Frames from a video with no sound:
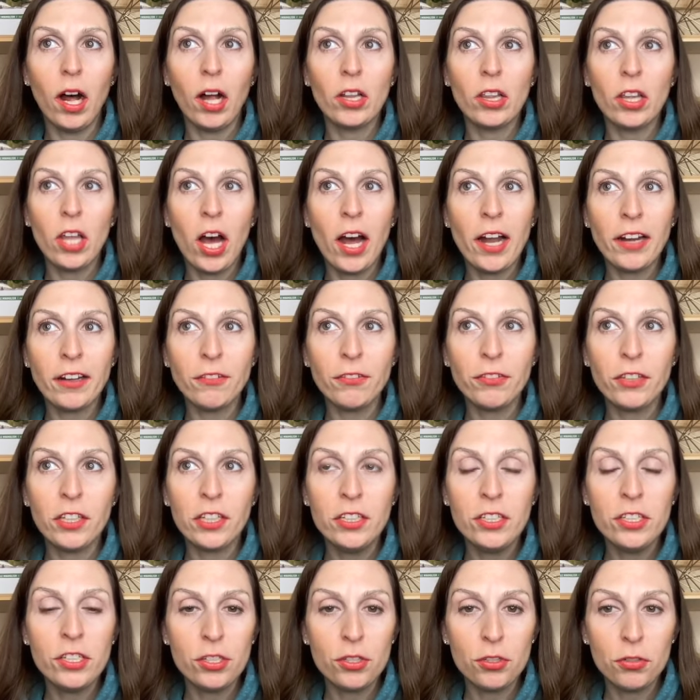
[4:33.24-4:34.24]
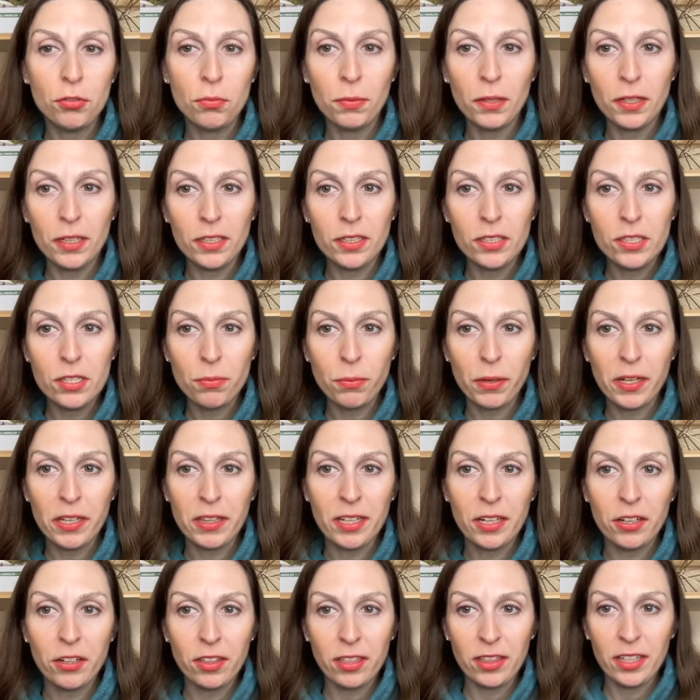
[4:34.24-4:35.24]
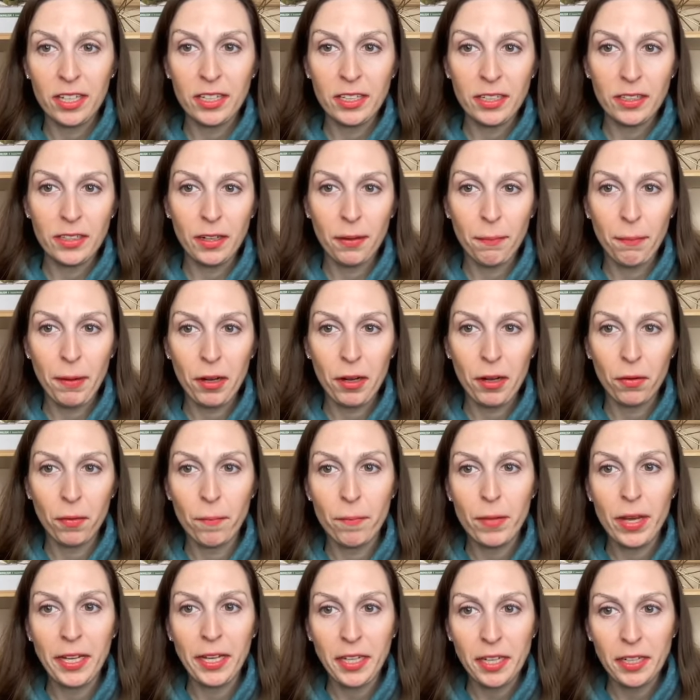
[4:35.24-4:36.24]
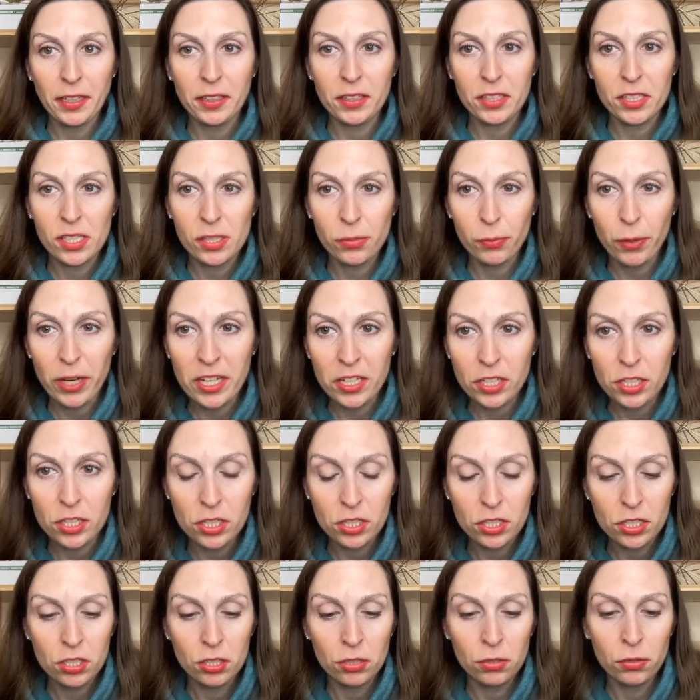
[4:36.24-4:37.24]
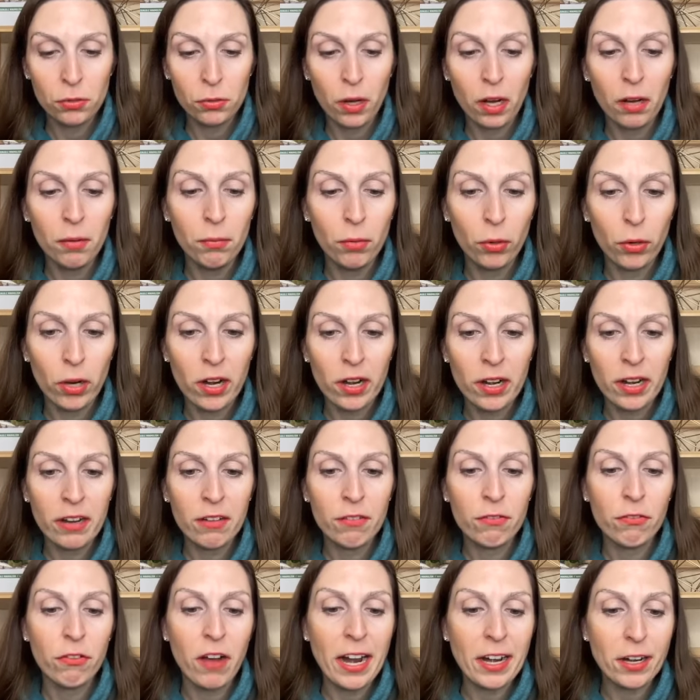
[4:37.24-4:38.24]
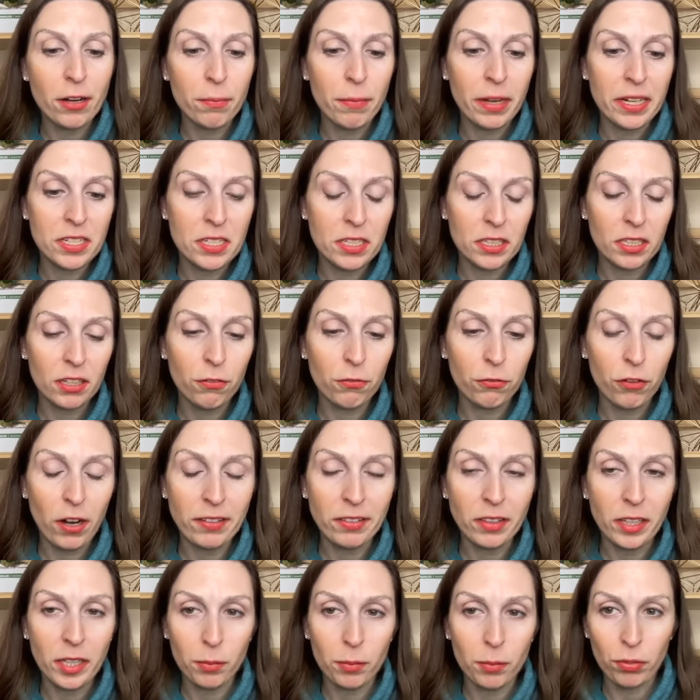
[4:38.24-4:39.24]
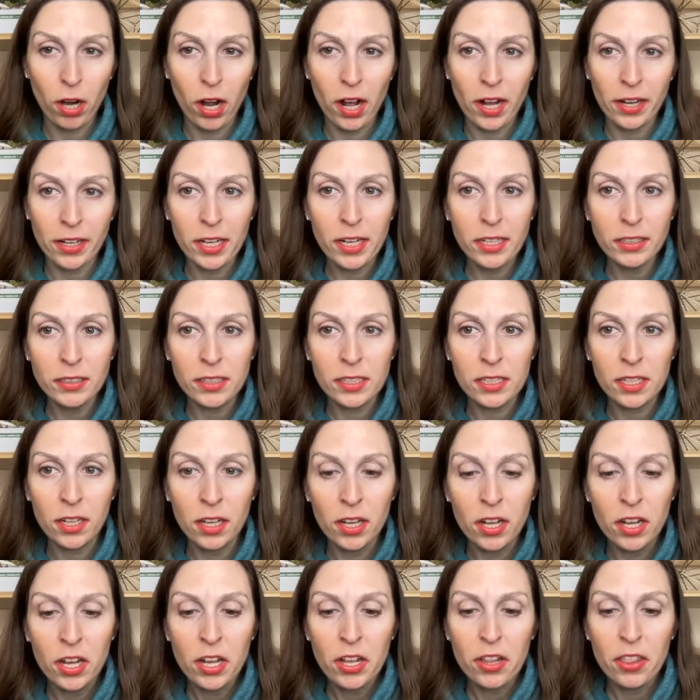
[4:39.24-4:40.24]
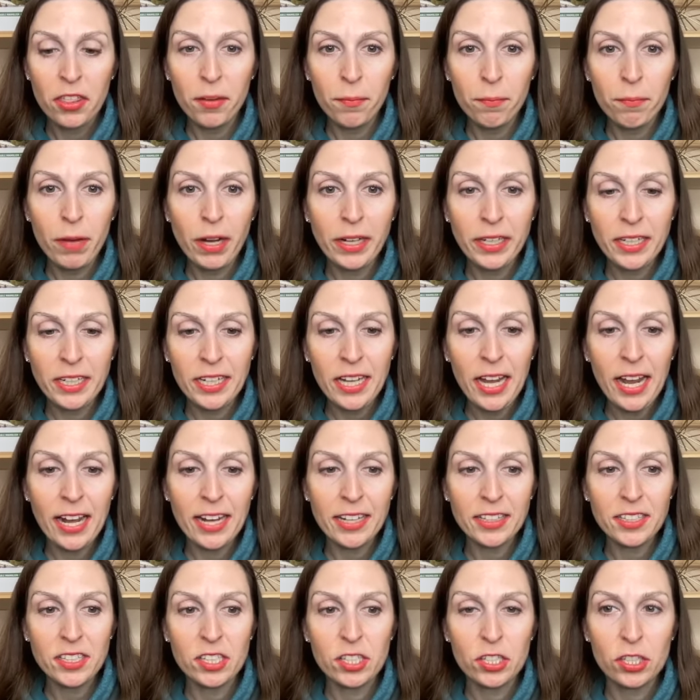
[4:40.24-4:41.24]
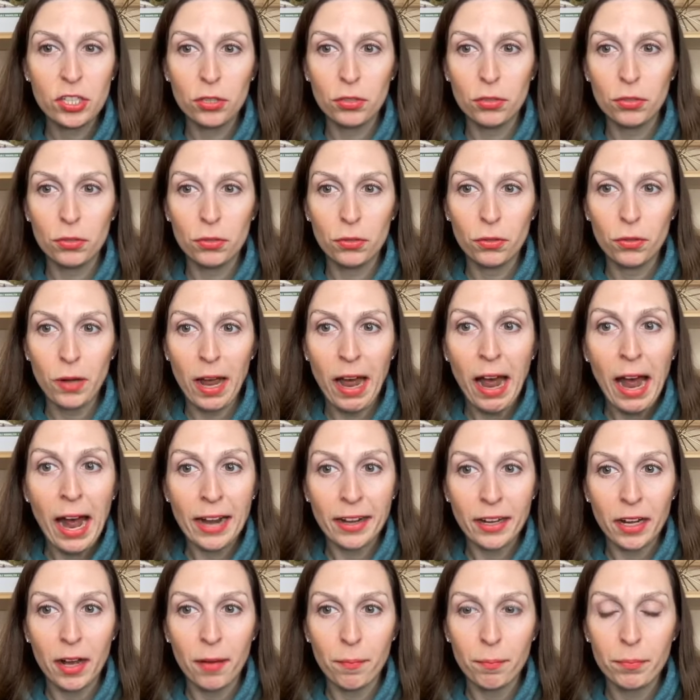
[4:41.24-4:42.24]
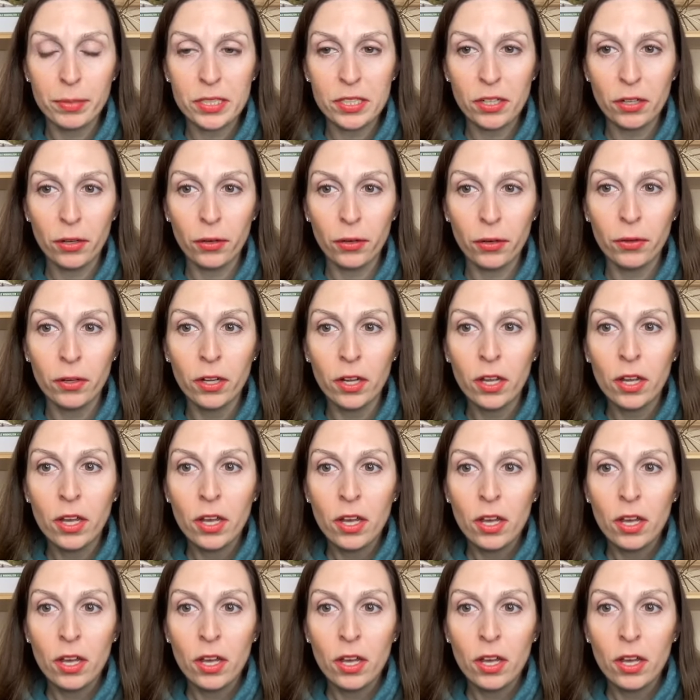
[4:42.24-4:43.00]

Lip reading: a lot of consumers, when they're thinking about making a switch to a more environmentally friendly product, the money has to add up. So